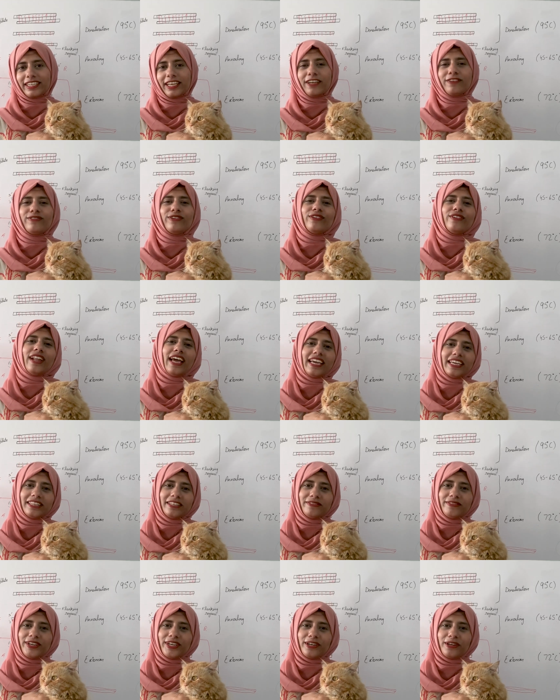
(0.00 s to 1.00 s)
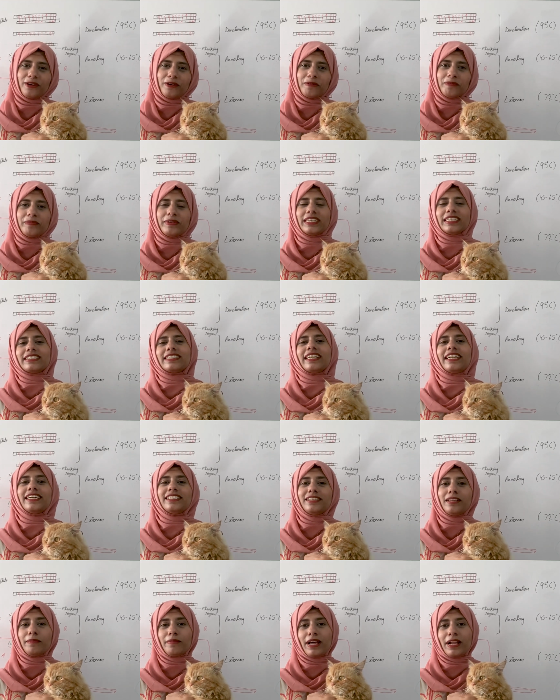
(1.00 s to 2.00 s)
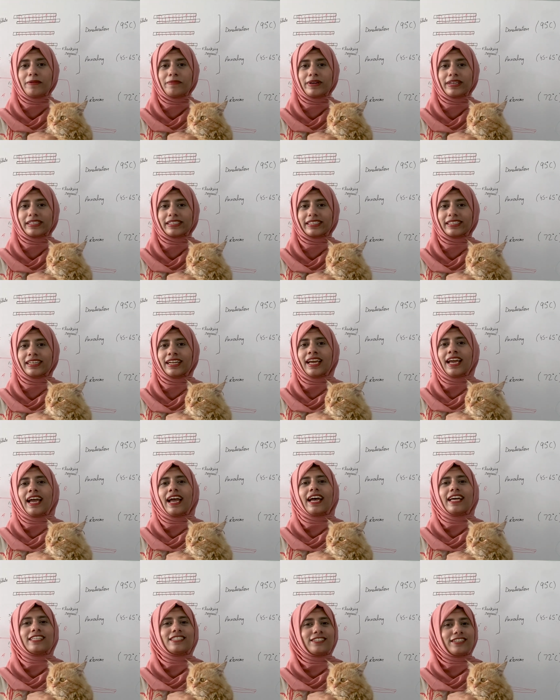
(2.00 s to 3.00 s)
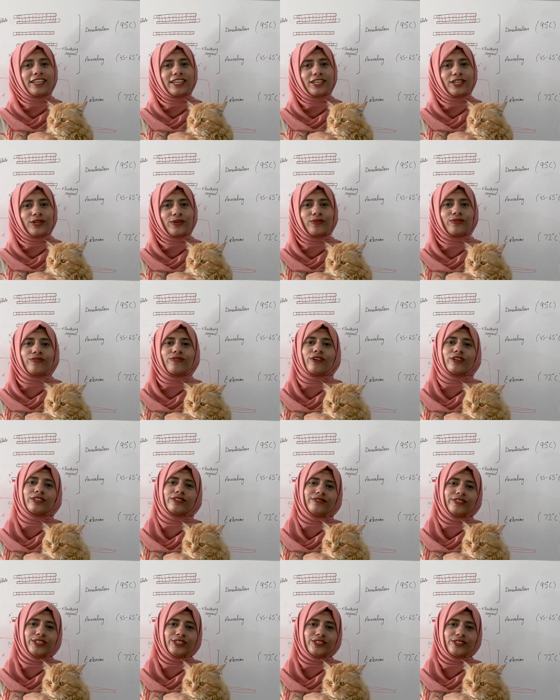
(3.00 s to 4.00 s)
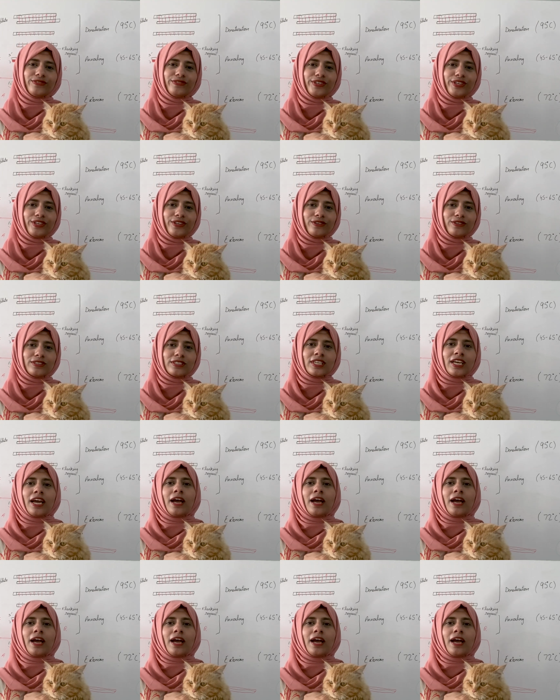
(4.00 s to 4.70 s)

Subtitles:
If you like the video, please hit the bell button and stay tuned for the future videos.